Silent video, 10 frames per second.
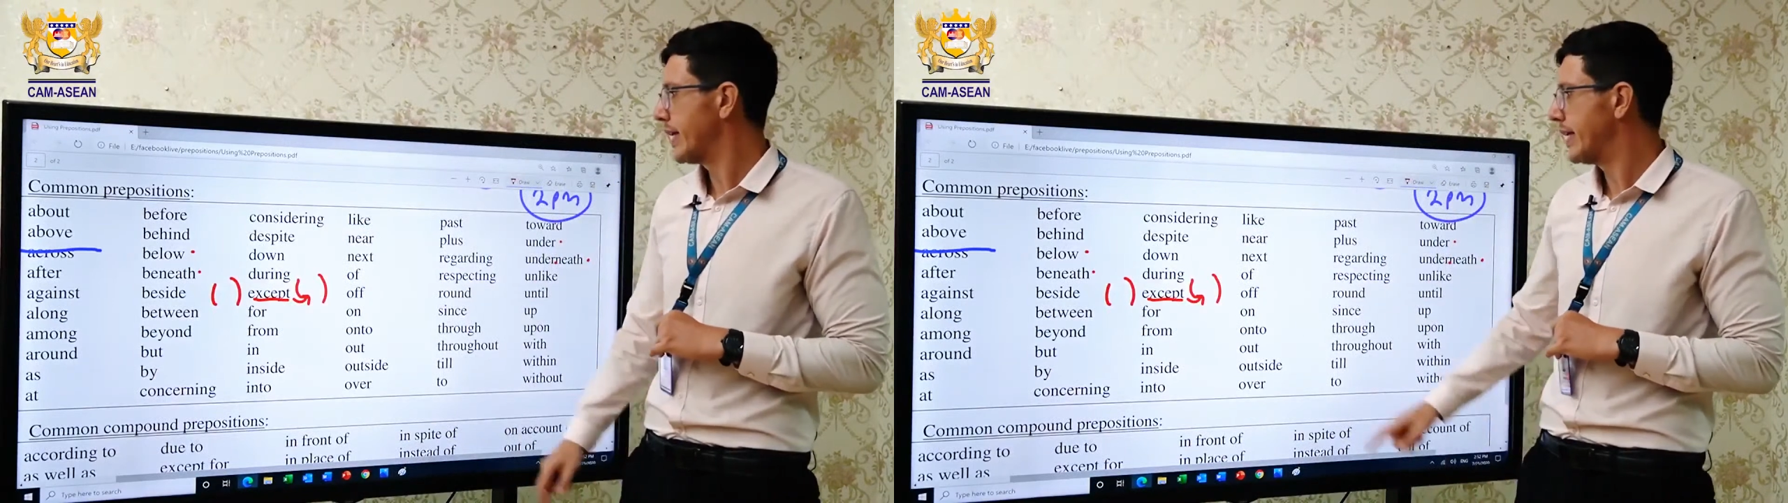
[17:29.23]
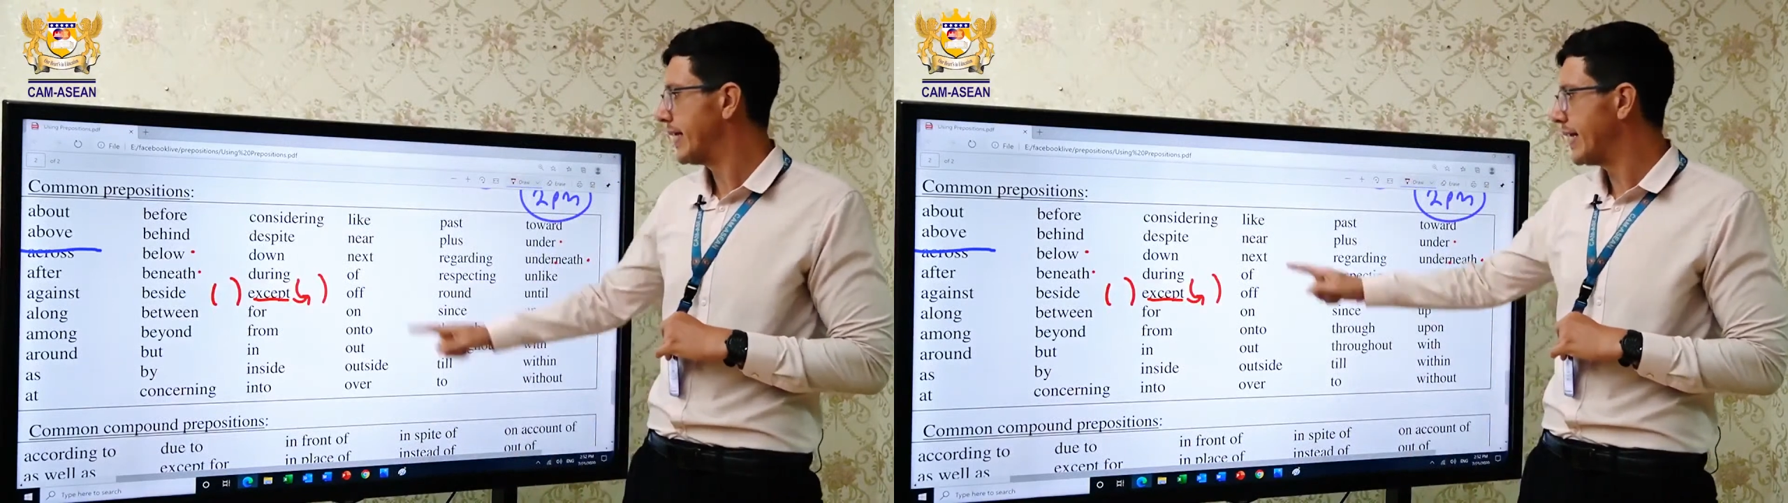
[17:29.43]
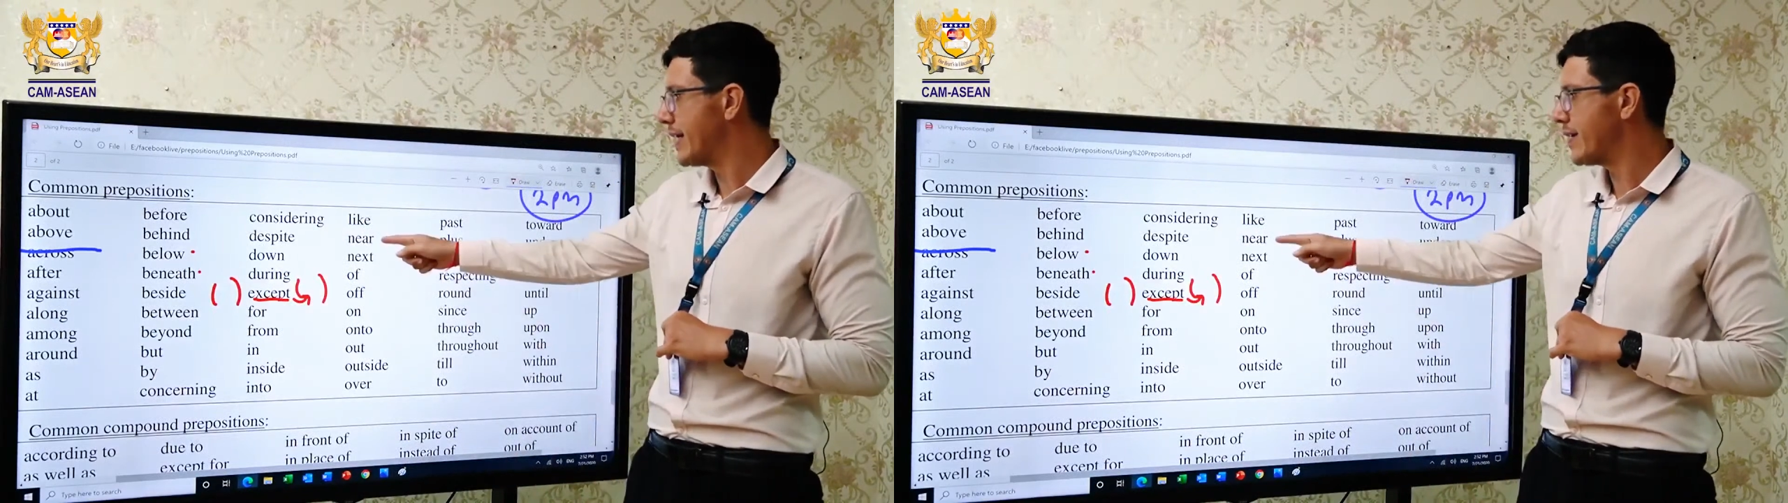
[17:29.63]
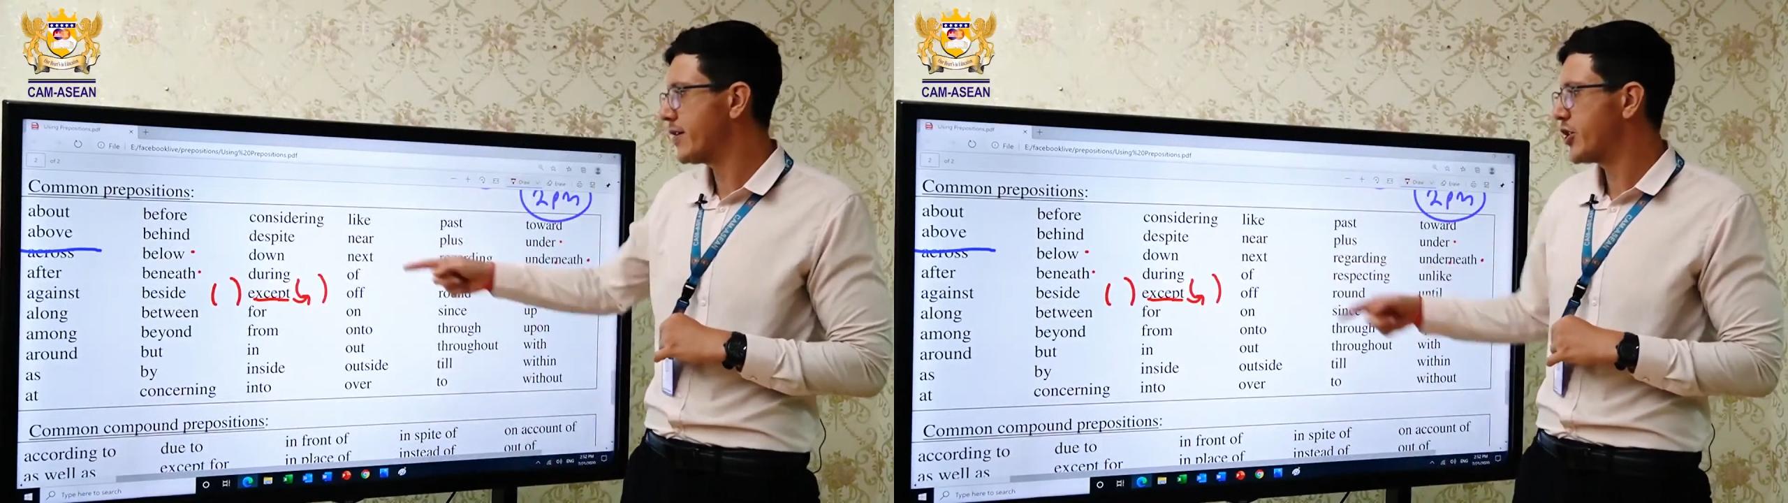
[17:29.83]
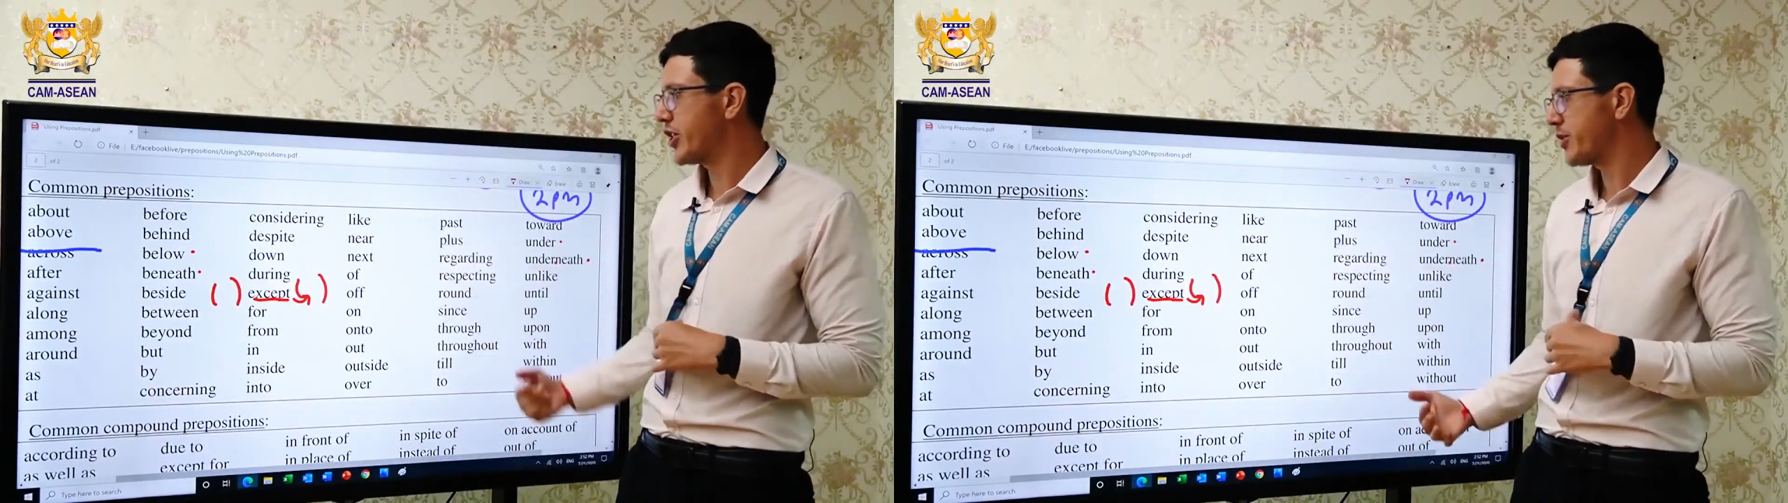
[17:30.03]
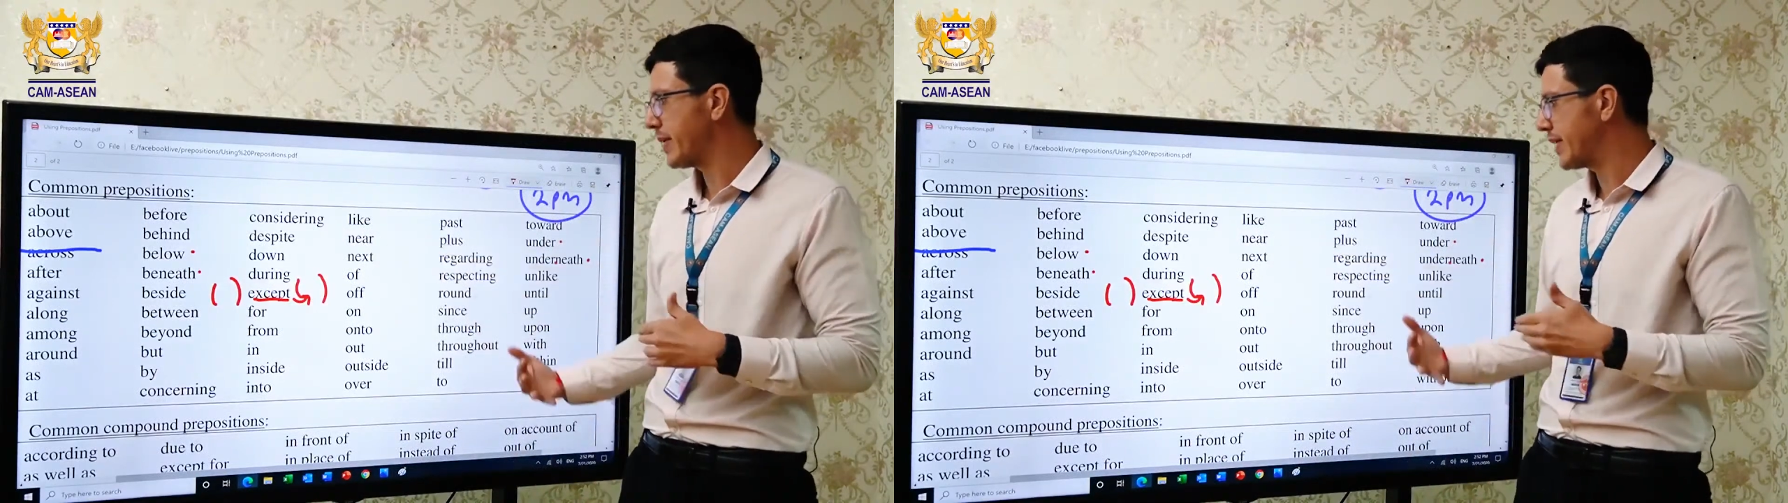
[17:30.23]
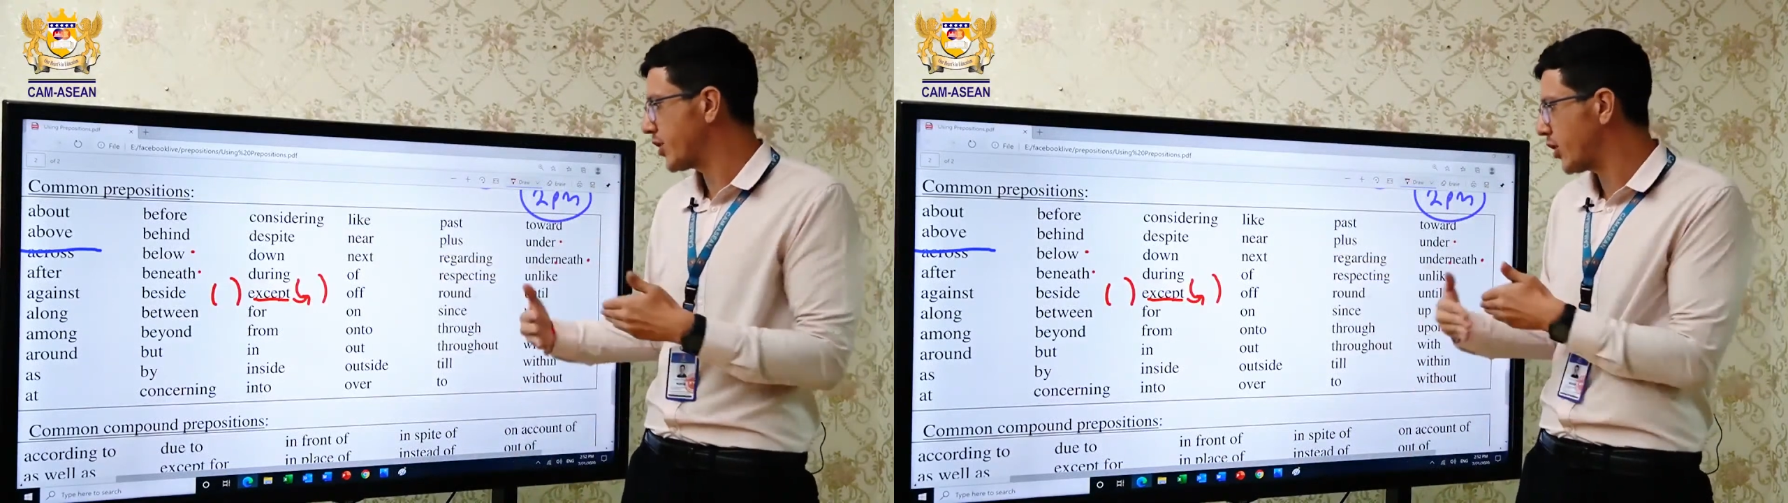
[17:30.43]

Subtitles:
And near just means